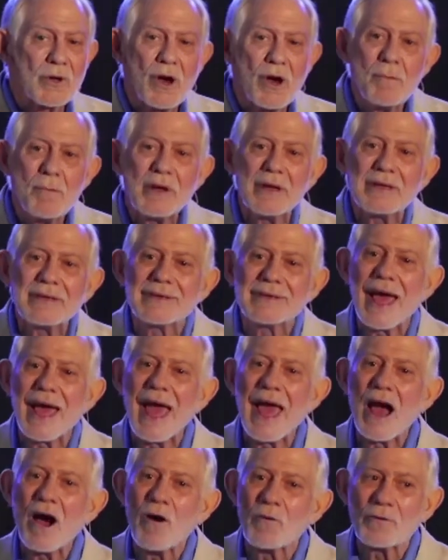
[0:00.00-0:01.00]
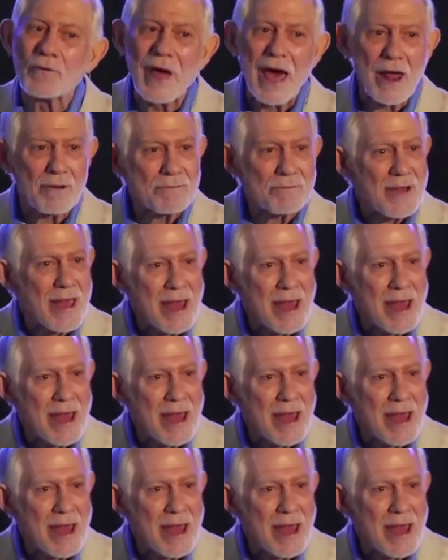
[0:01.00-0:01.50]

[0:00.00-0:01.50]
coming down out of